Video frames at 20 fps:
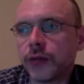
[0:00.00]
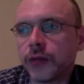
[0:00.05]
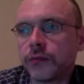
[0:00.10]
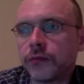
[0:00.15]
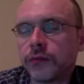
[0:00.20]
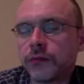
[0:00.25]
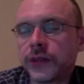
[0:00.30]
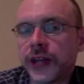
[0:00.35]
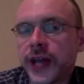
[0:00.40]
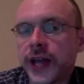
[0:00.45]

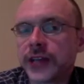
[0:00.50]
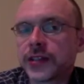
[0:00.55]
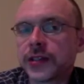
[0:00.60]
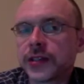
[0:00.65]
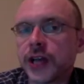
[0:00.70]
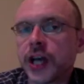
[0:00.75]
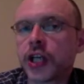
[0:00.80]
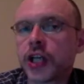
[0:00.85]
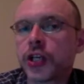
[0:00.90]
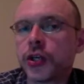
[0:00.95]
that's
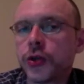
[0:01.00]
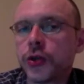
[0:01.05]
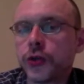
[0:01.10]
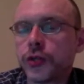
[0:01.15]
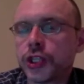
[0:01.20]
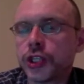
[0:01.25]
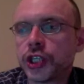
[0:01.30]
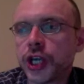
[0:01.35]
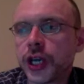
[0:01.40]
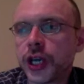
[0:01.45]
a
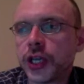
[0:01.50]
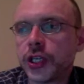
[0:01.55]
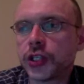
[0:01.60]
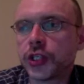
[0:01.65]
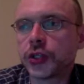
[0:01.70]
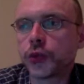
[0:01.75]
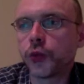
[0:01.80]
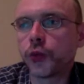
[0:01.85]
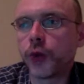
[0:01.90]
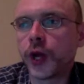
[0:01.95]
huge change
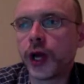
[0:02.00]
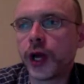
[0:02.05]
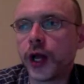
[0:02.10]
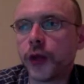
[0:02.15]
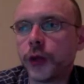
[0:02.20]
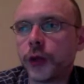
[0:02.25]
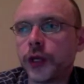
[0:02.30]
as well.